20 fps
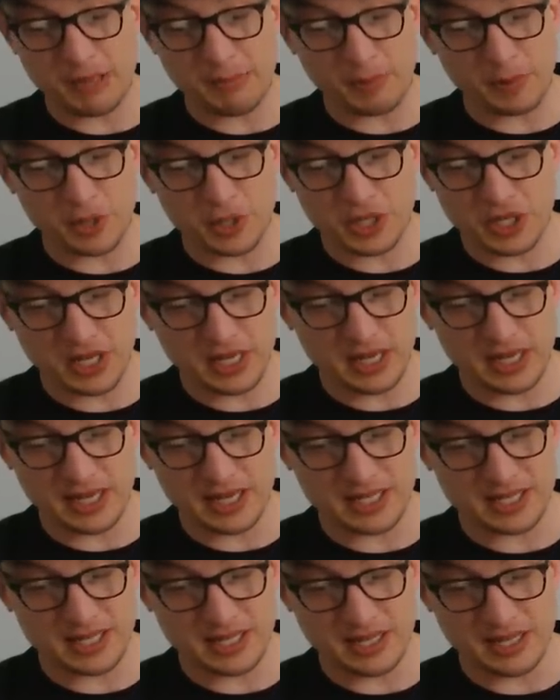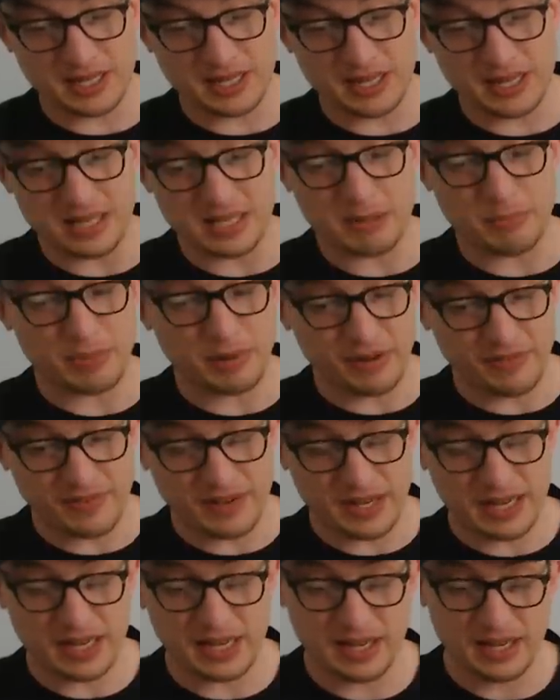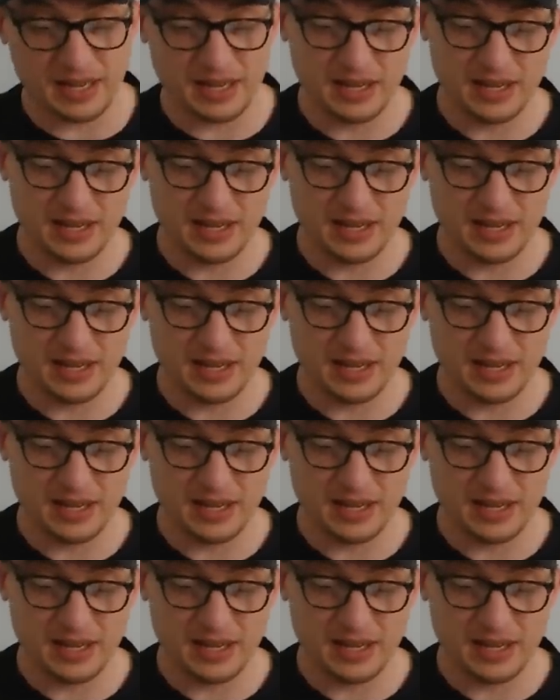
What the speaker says: Boshier is a bit of a,